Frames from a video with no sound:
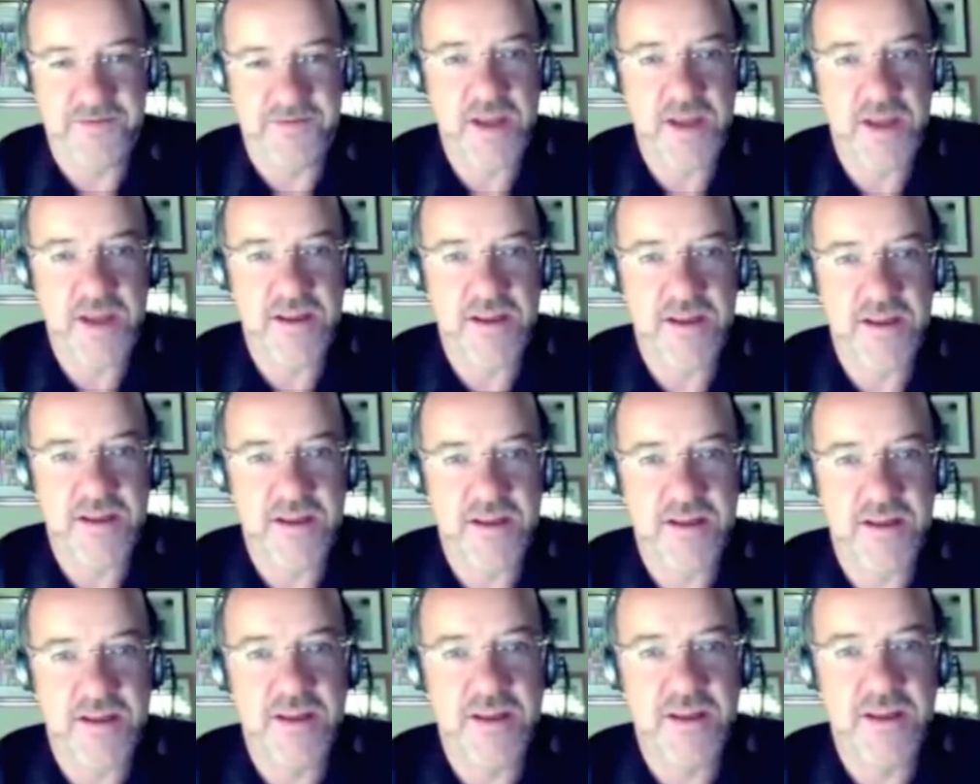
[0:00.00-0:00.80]
Okay.
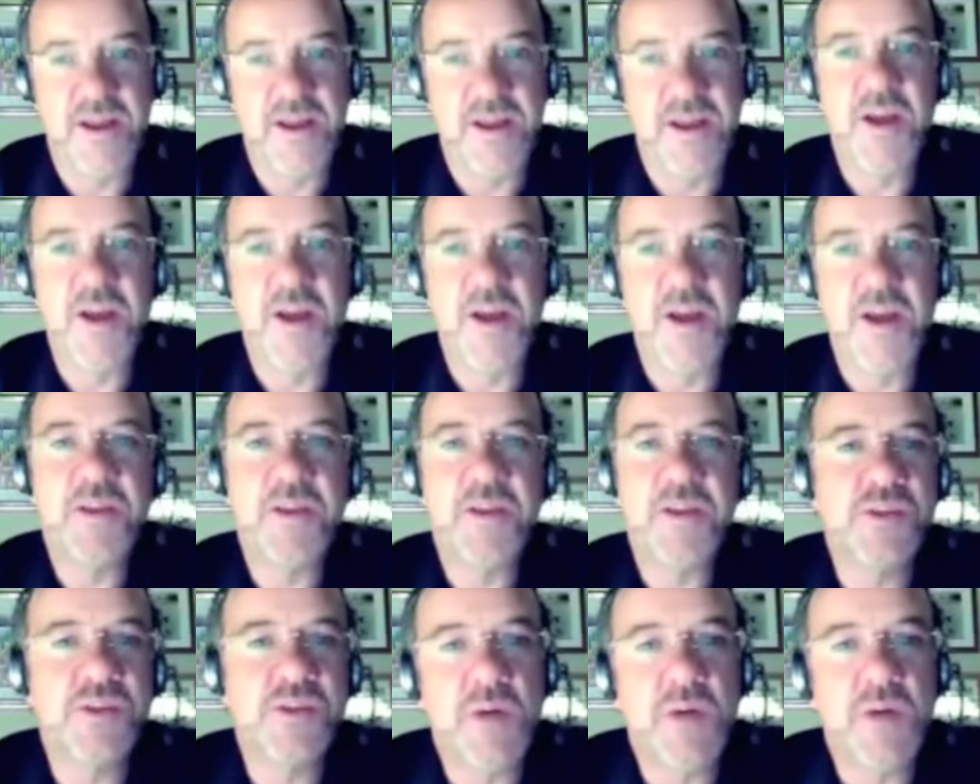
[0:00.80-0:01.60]

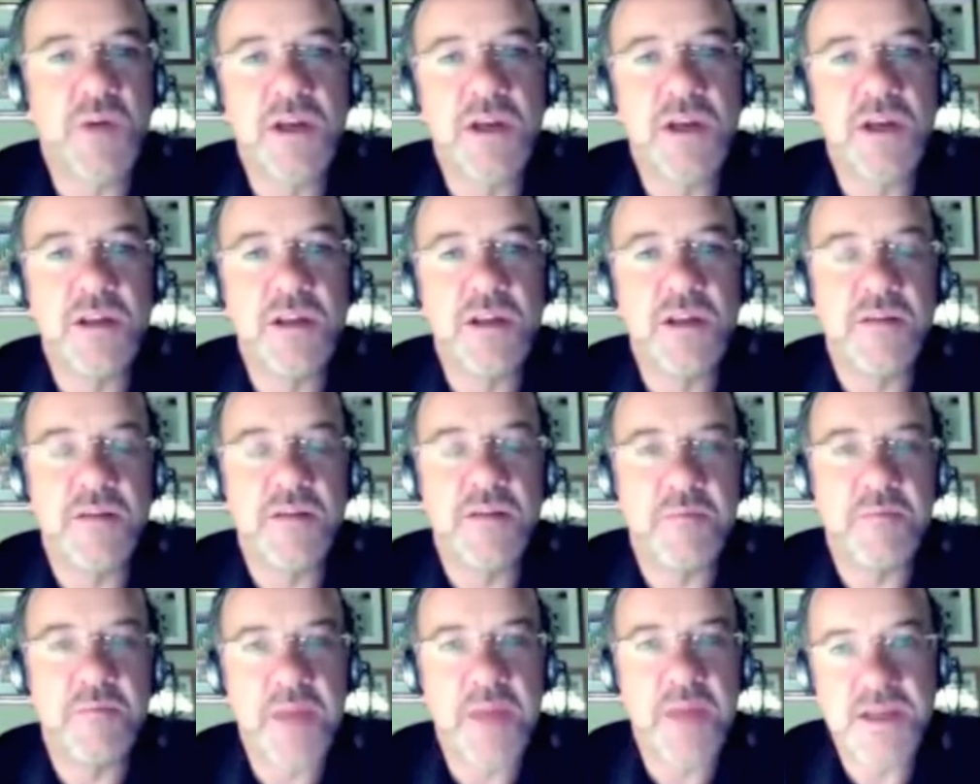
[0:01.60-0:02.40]
This is why
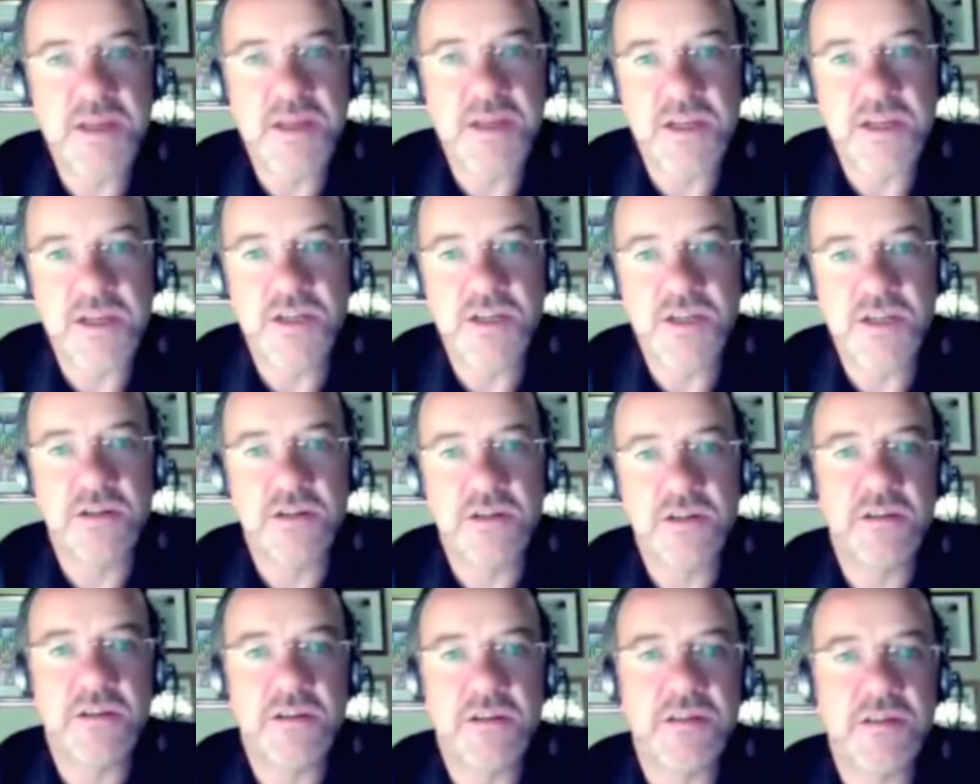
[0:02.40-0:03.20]

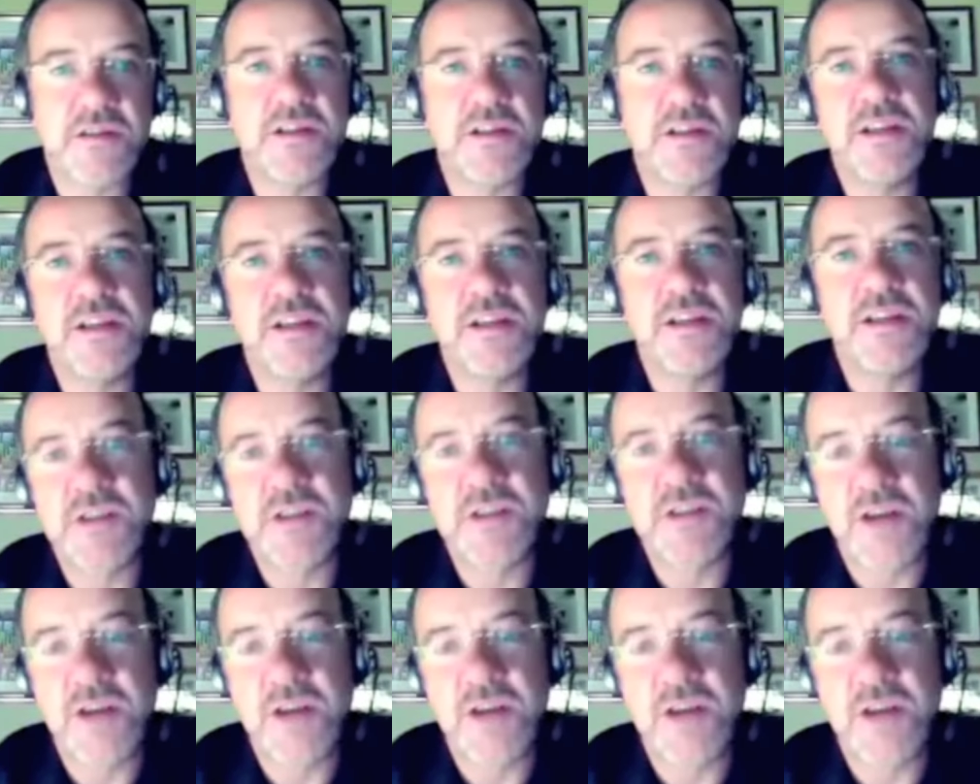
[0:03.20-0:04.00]
meditation doesn't heal
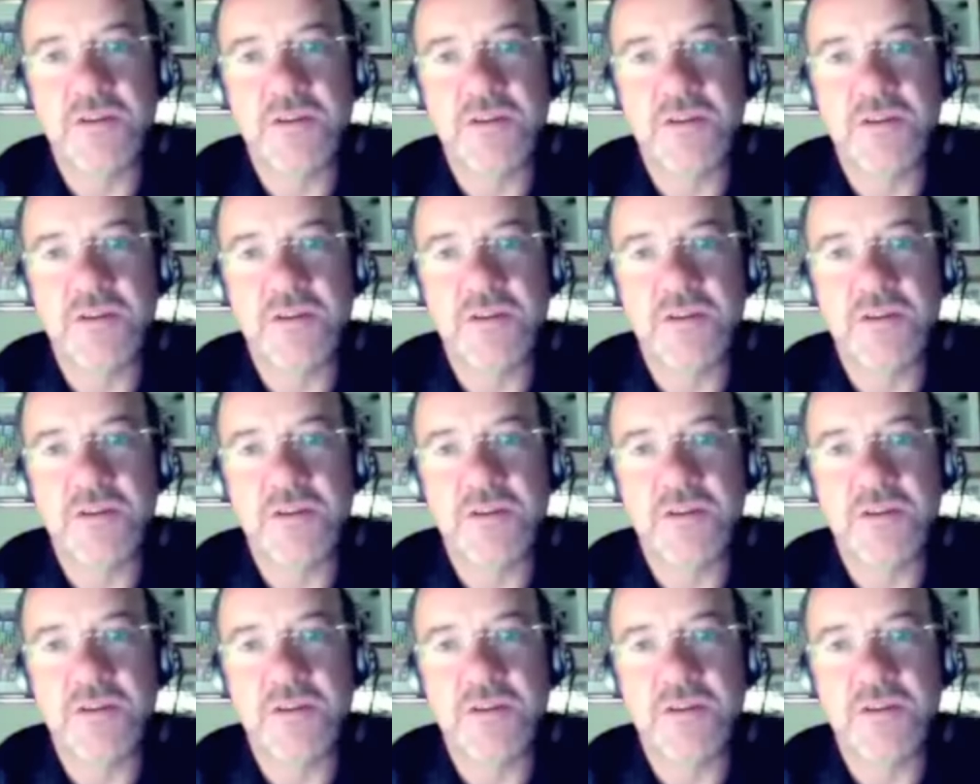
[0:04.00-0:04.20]
shadow.